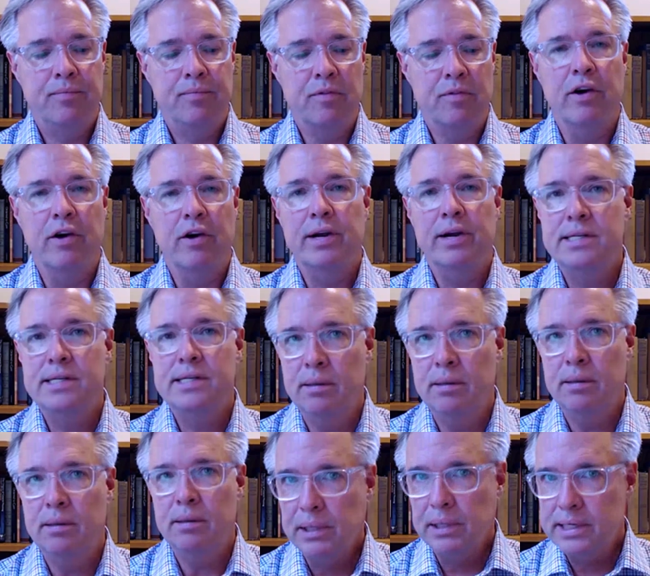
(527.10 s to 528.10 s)
very
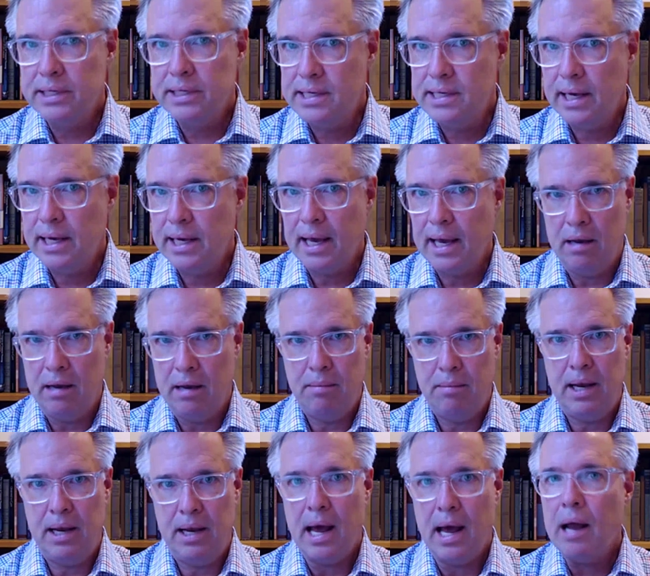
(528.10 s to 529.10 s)
simplistic and
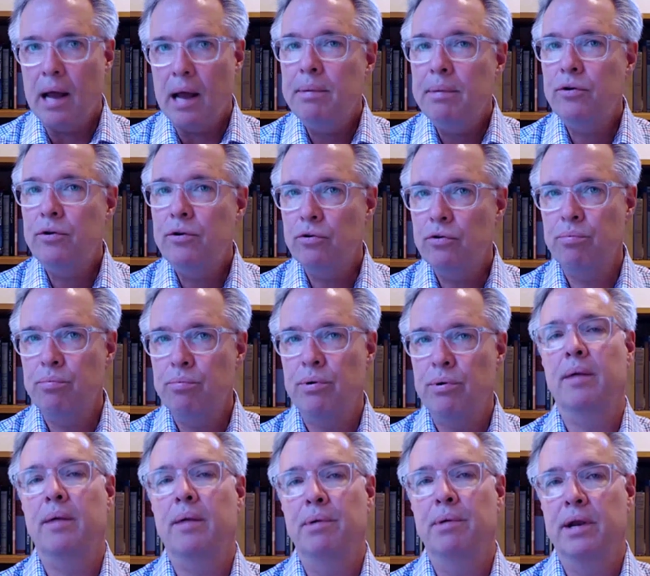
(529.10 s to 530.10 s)
may not be true
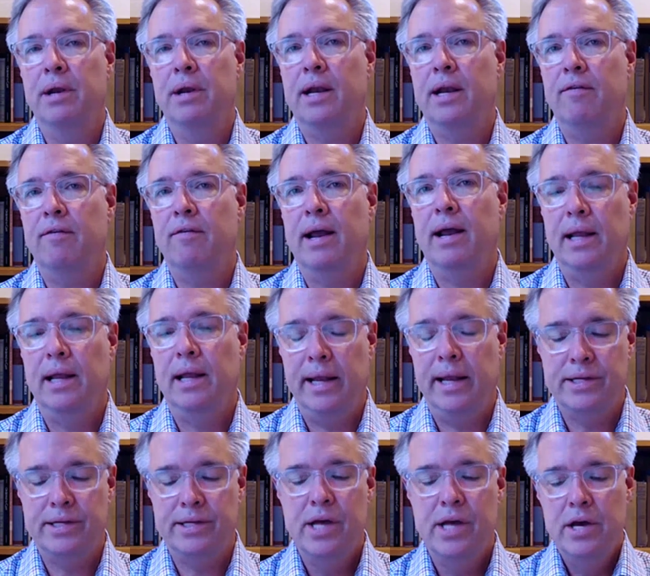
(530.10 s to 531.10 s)
predictive
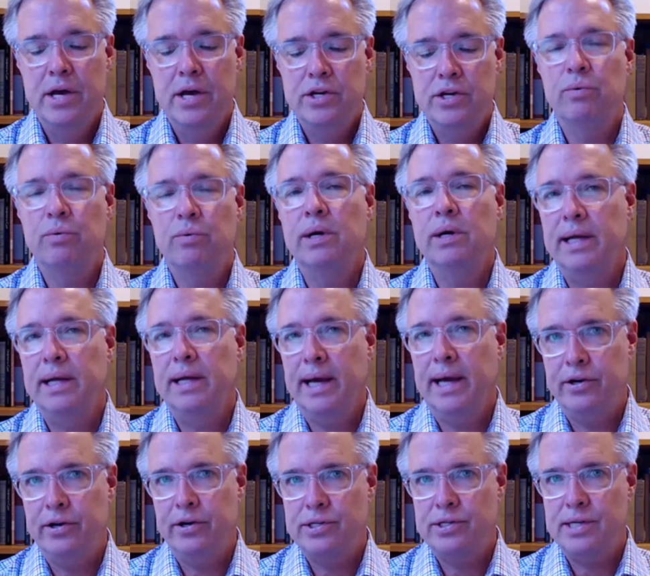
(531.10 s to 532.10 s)
analytics, to really
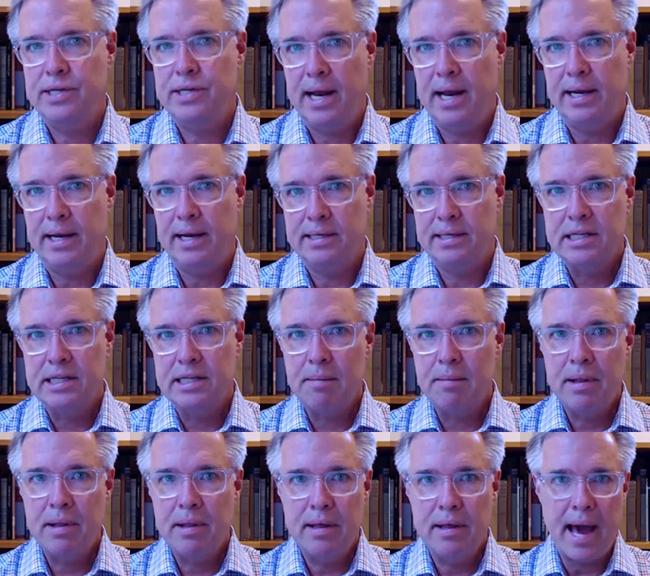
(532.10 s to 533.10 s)
understanding
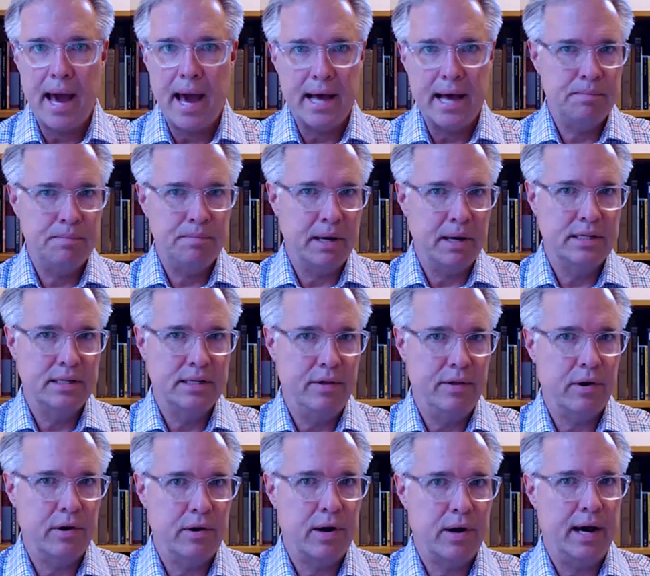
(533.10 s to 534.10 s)
some of the aspects of
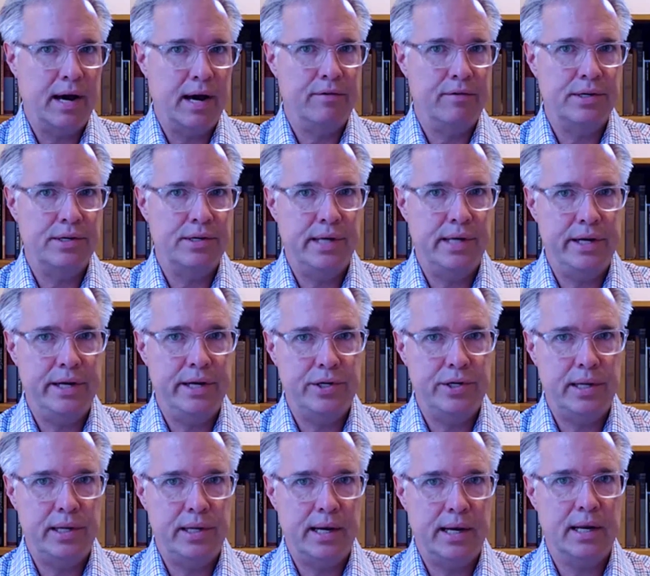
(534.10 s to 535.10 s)
their
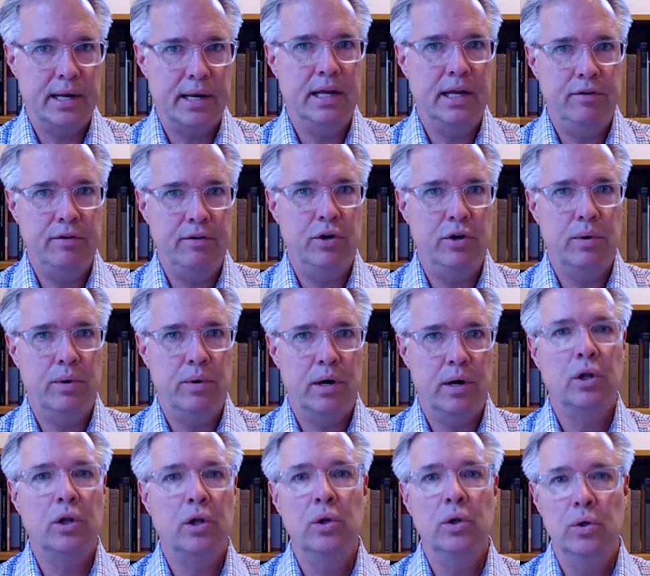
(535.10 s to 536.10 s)
conversation that can give you a
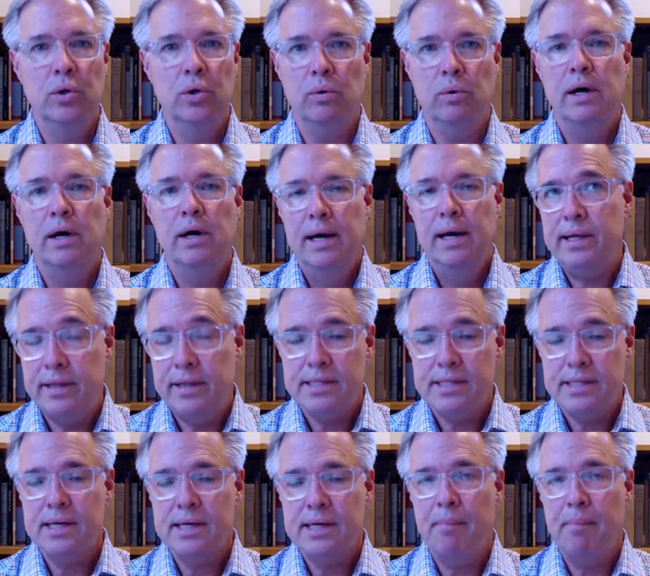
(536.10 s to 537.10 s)
clue.
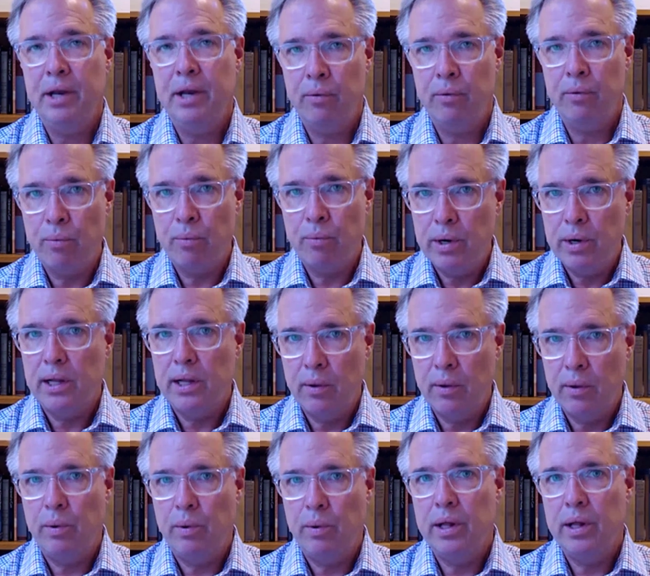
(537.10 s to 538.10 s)
This company
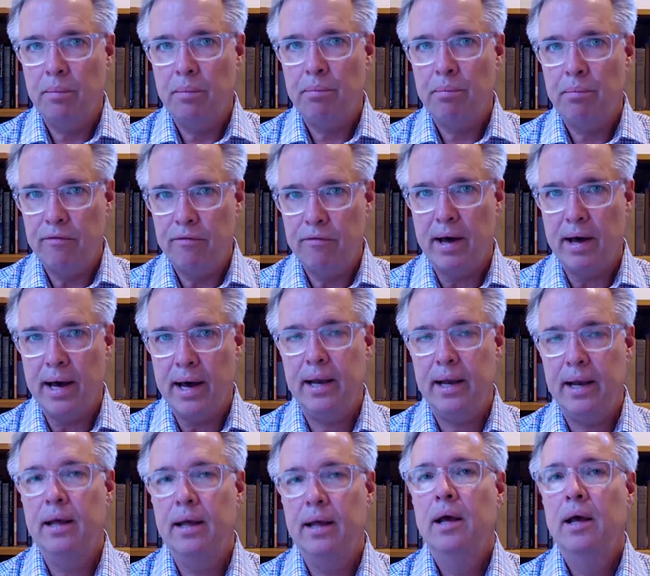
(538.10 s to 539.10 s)
really will
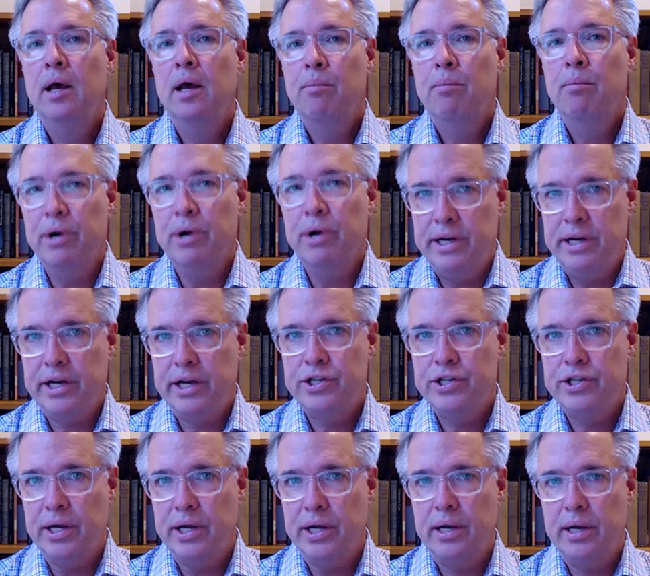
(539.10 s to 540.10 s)
provide
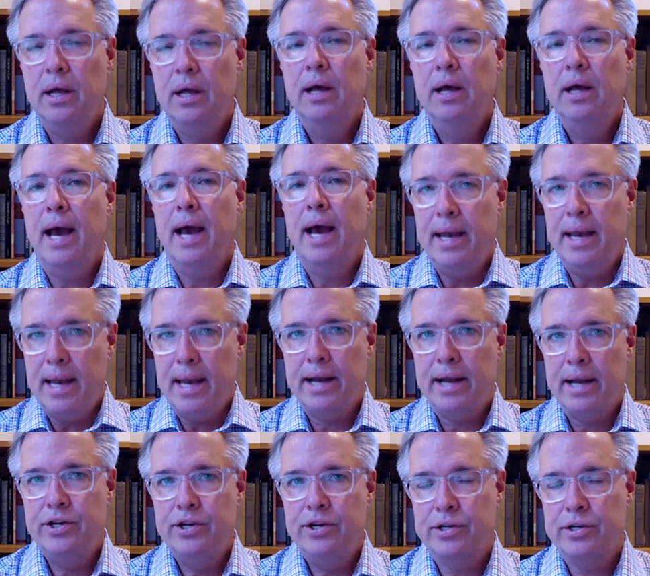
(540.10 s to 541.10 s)
prediction and
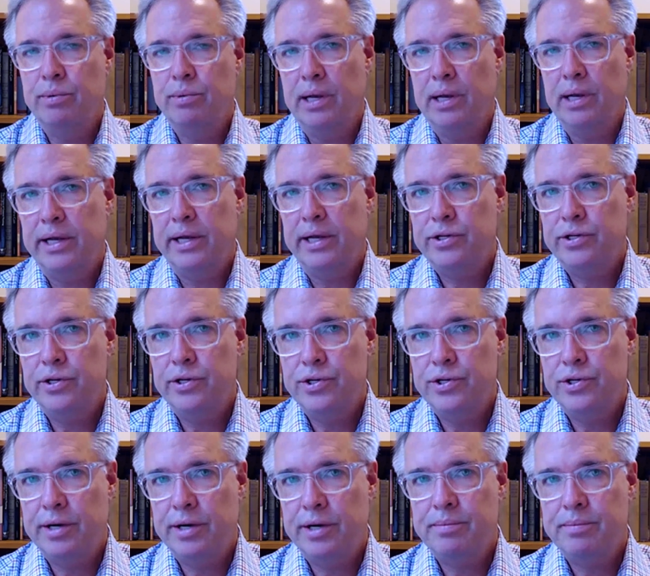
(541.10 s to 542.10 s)
not just
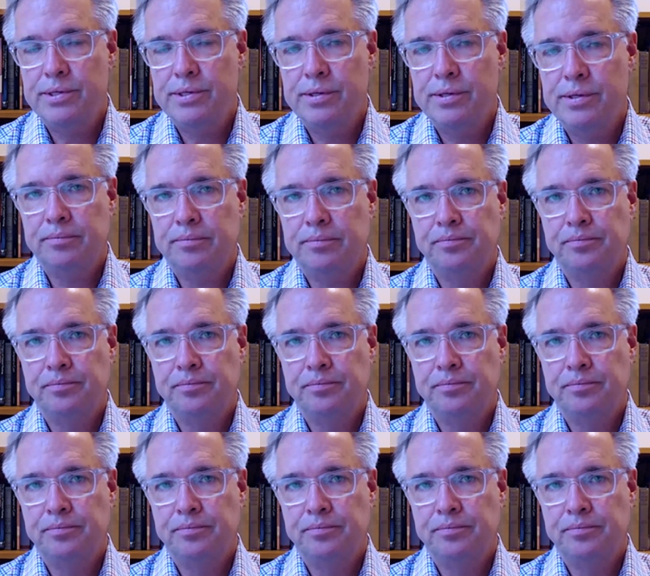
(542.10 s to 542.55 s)
relationships.